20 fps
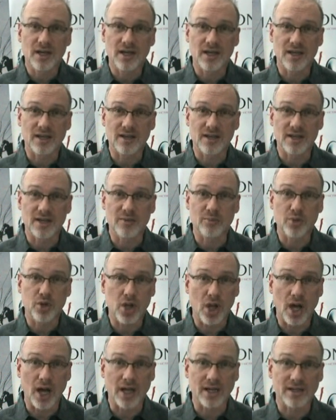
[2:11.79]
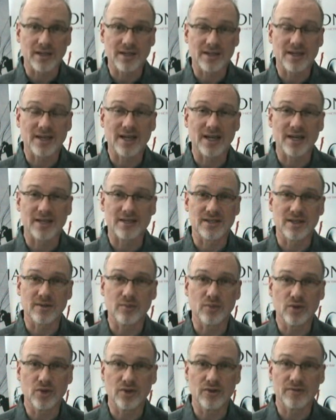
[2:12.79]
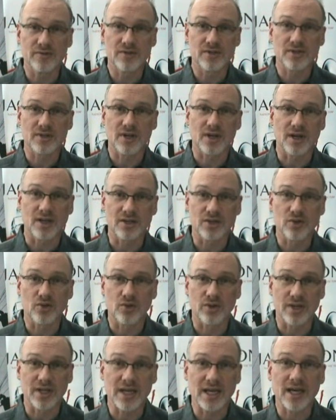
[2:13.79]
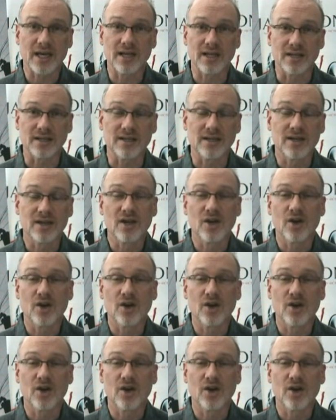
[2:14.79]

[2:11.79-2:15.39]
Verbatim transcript: in the plot as it moves uh, toward the end,